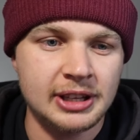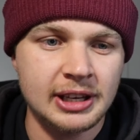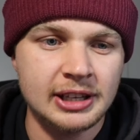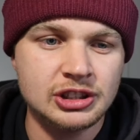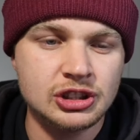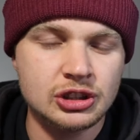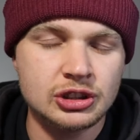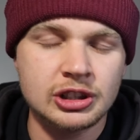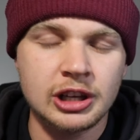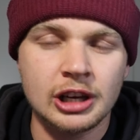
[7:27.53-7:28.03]

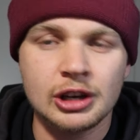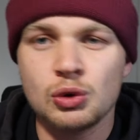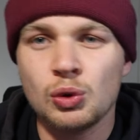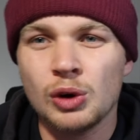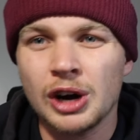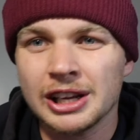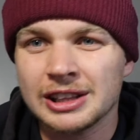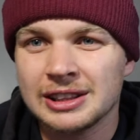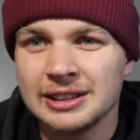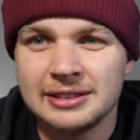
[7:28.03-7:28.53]
But they're just
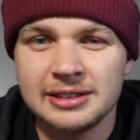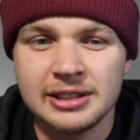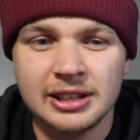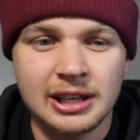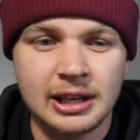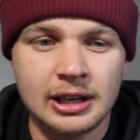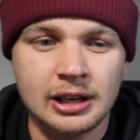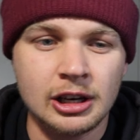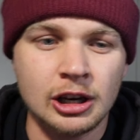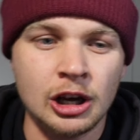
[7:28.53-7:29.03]
like
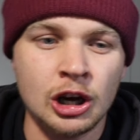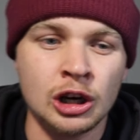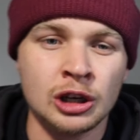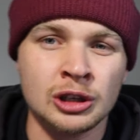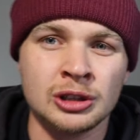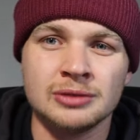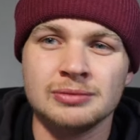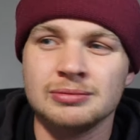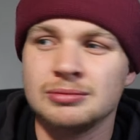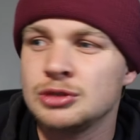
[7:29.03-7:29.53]
quietly ticking
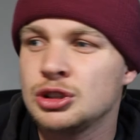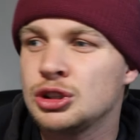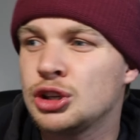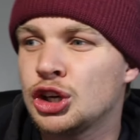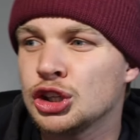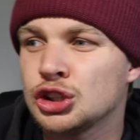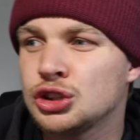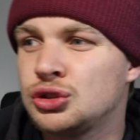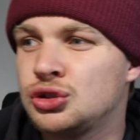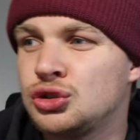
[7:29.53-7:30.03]
along,
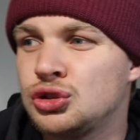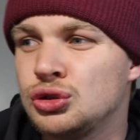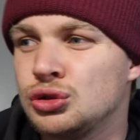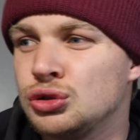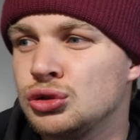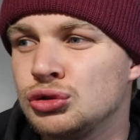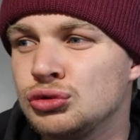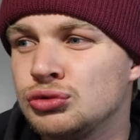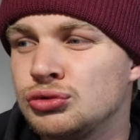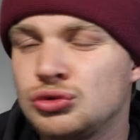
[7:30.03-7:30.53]
not
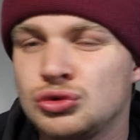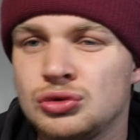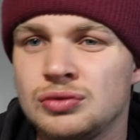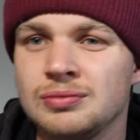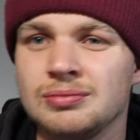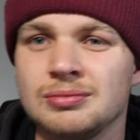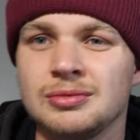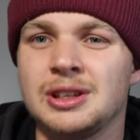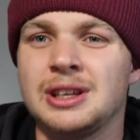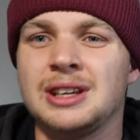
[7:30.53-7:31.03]

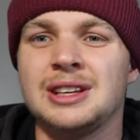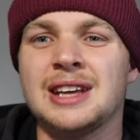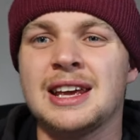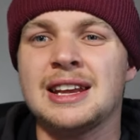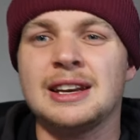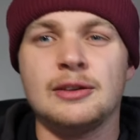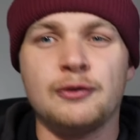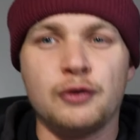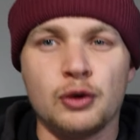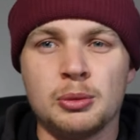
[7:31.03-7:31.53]
to
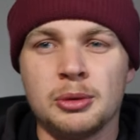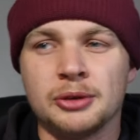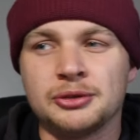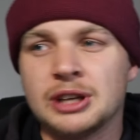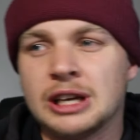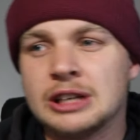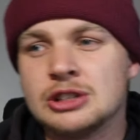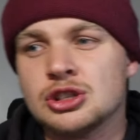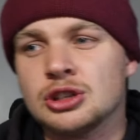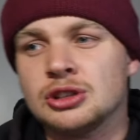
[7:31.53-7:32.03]
in any
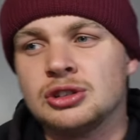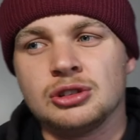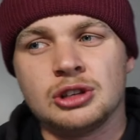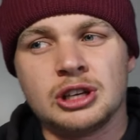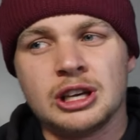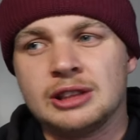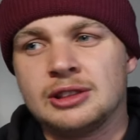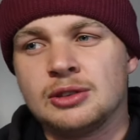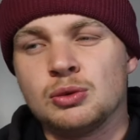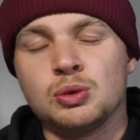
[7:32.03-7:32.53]
form of
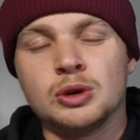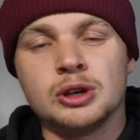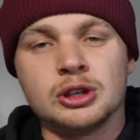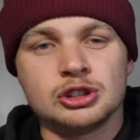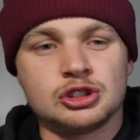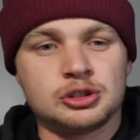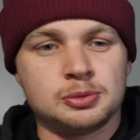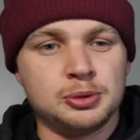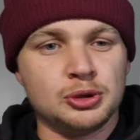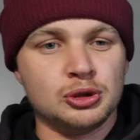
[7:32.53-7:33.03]
danger to get the
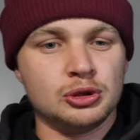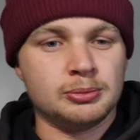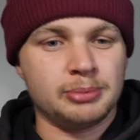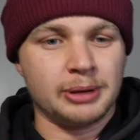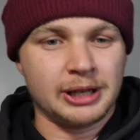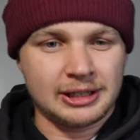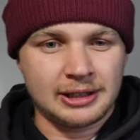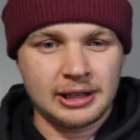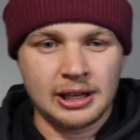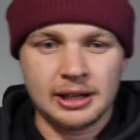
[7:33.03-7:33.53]
wooden
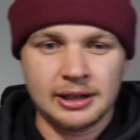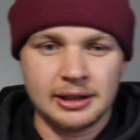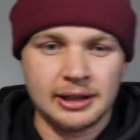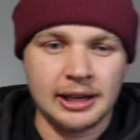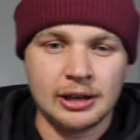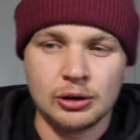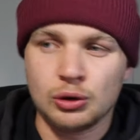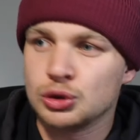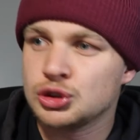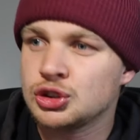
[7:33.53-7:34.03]
spoon, but
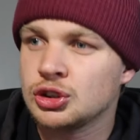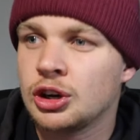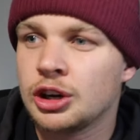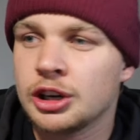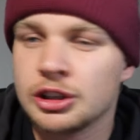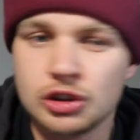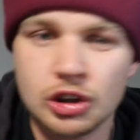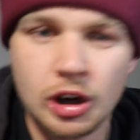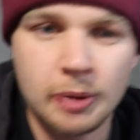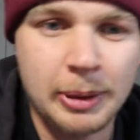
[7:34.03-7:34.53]
they're
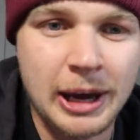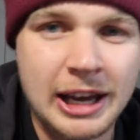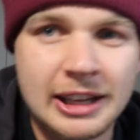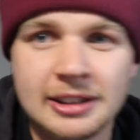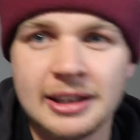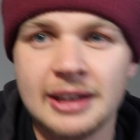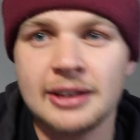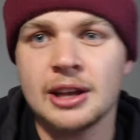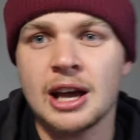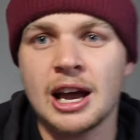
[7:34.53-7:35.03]
also not a
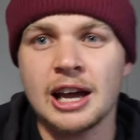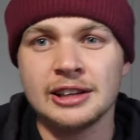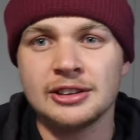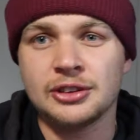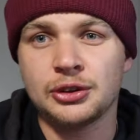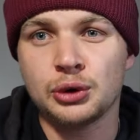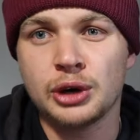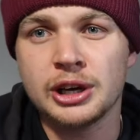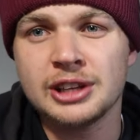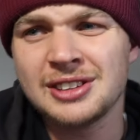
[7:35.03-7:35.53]
top
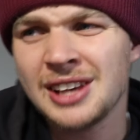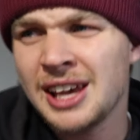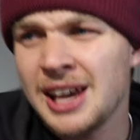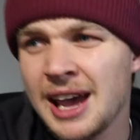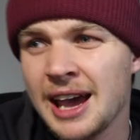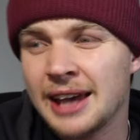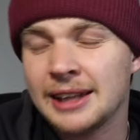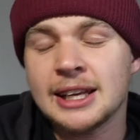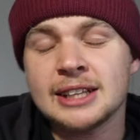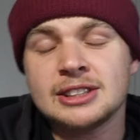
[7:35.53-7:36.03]
eight
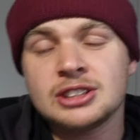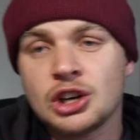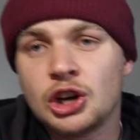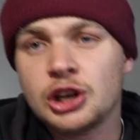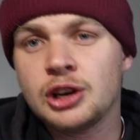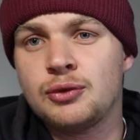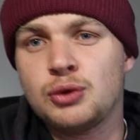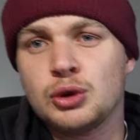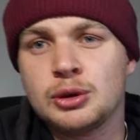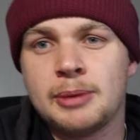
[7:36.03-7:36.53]
threat. And
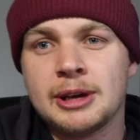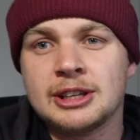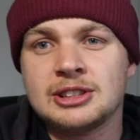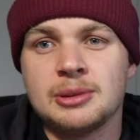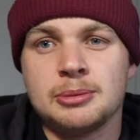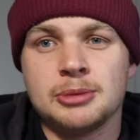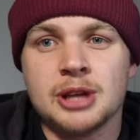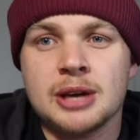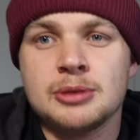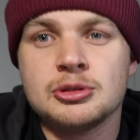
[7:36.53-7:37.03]
that's kind of
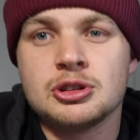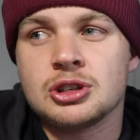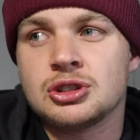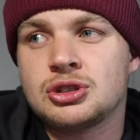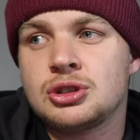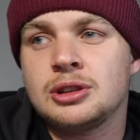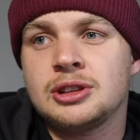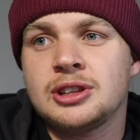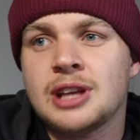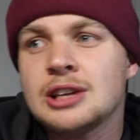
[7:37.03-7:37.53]
what makes them
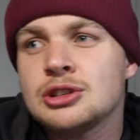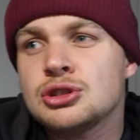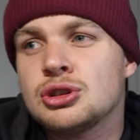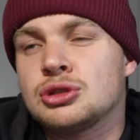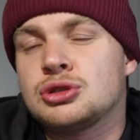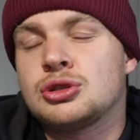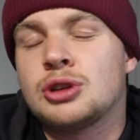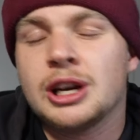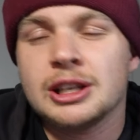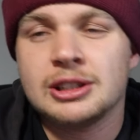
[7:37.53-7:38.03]

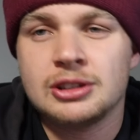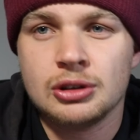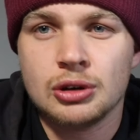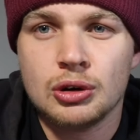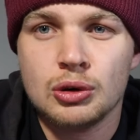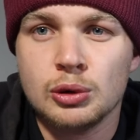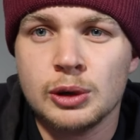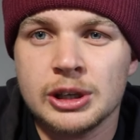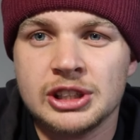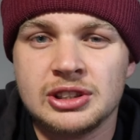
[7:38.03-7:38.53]
dangerous,
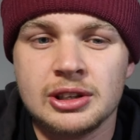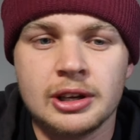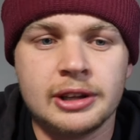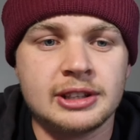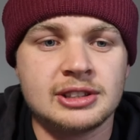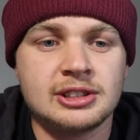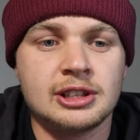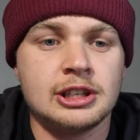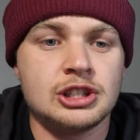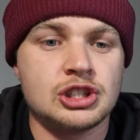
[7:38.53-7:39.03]
right? You
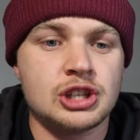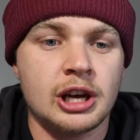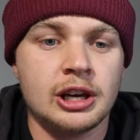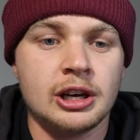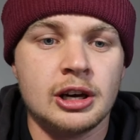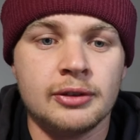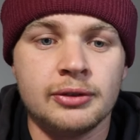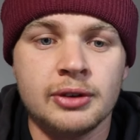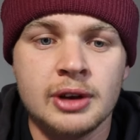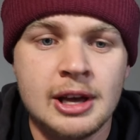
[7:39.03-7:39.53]
always hear this
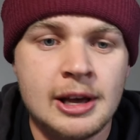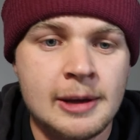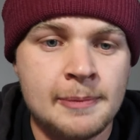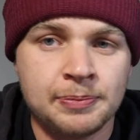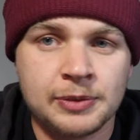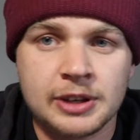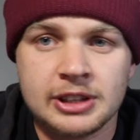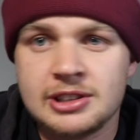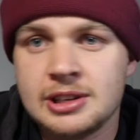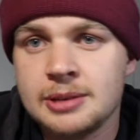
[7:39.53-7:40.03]
cliche of
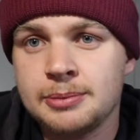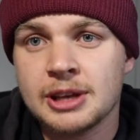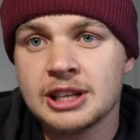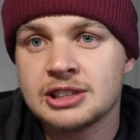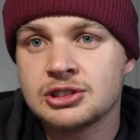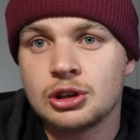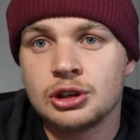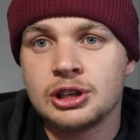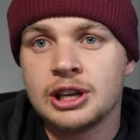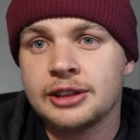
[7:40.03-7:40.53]
a
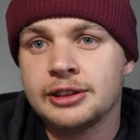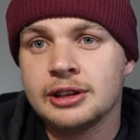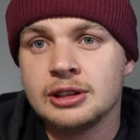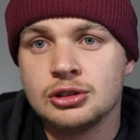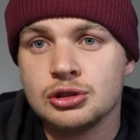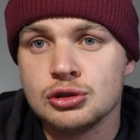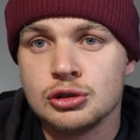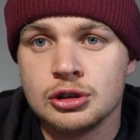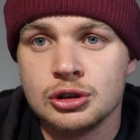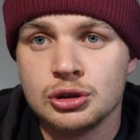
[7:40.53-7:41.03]
team that's got
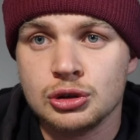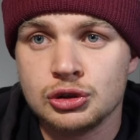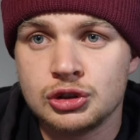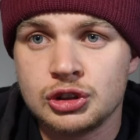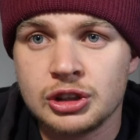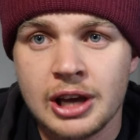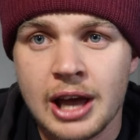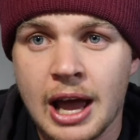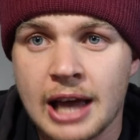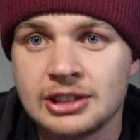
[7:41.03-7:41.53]
nothing to
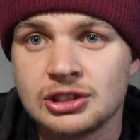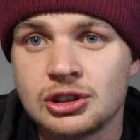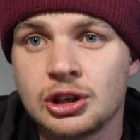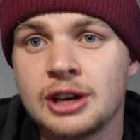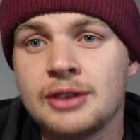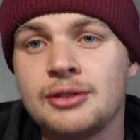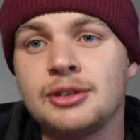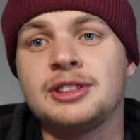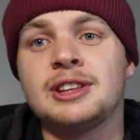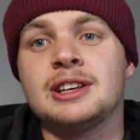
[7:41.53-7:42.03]
lose
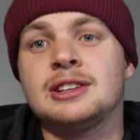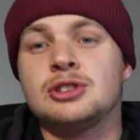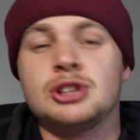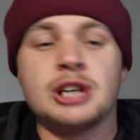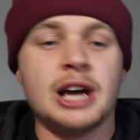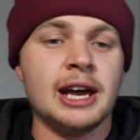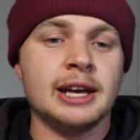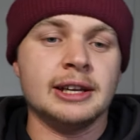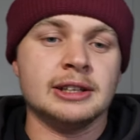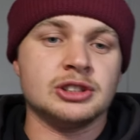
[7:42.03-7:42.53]
has got
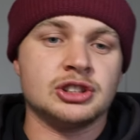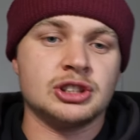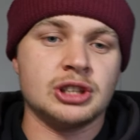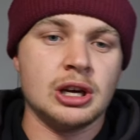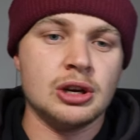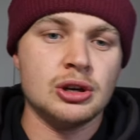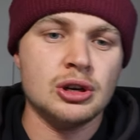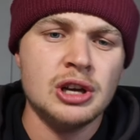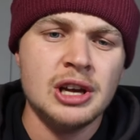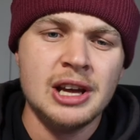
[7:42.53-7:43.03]
everything to
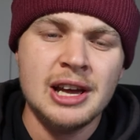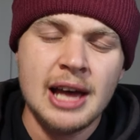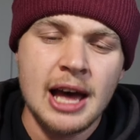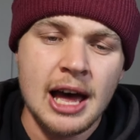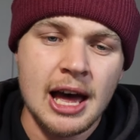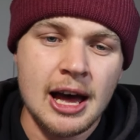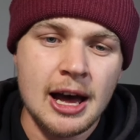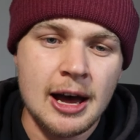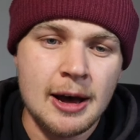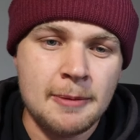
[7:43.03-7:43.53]
gain. So
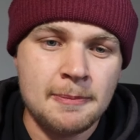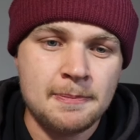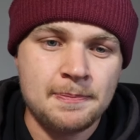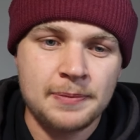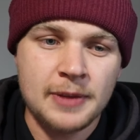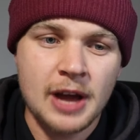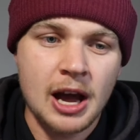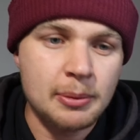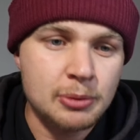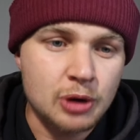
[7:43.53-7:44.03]

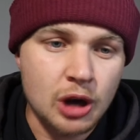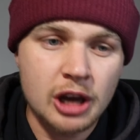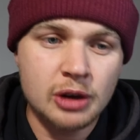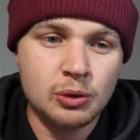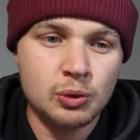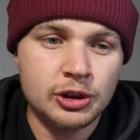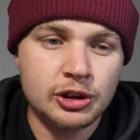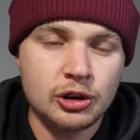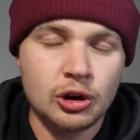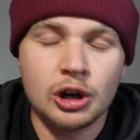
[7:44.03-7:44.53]

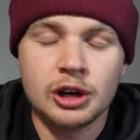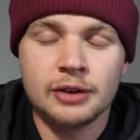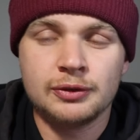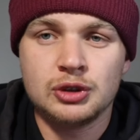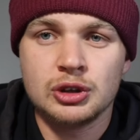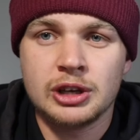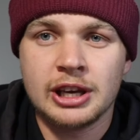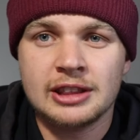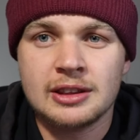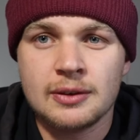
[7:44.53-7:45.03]
I'm going with
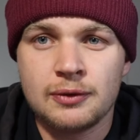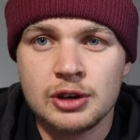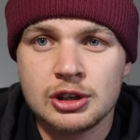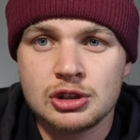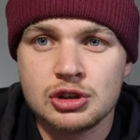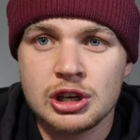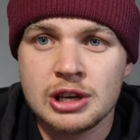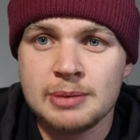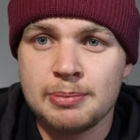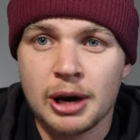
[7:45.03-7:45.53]
Cardiff to get
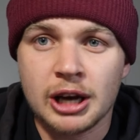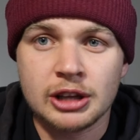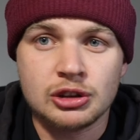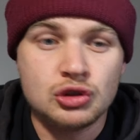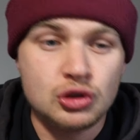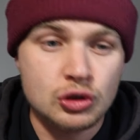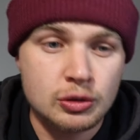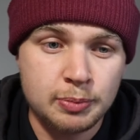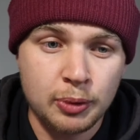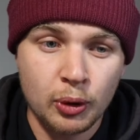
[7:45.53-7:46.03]
the victory
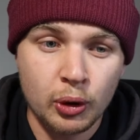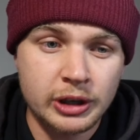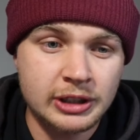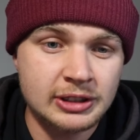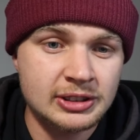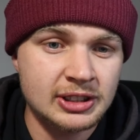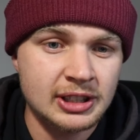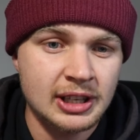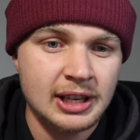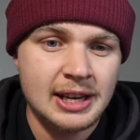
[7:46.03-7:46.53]
by 2
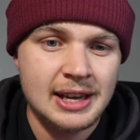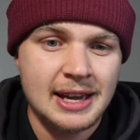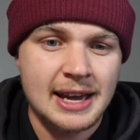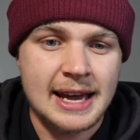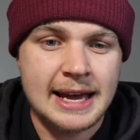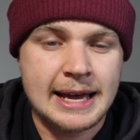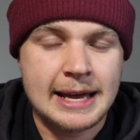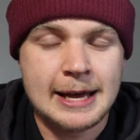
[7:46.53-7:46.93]
points.